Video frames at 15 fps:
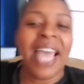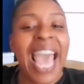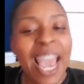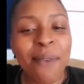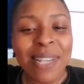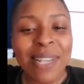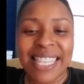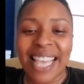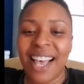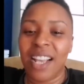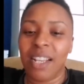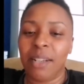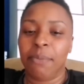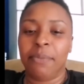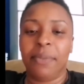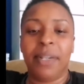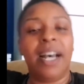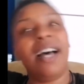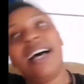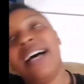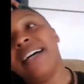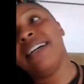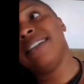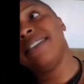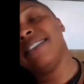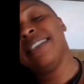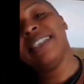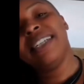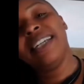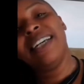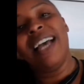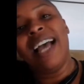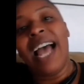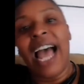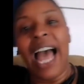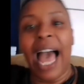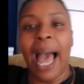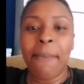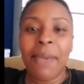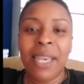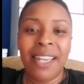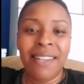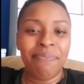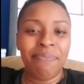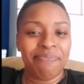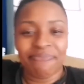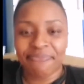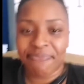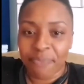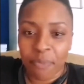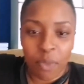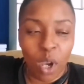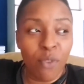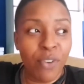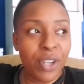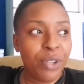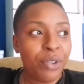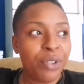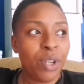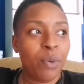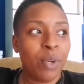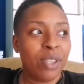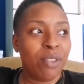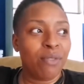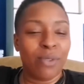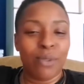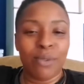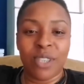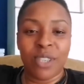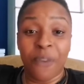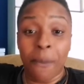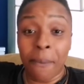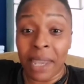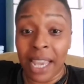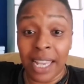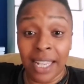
what's up? I mean, a reunion with the Roots for me,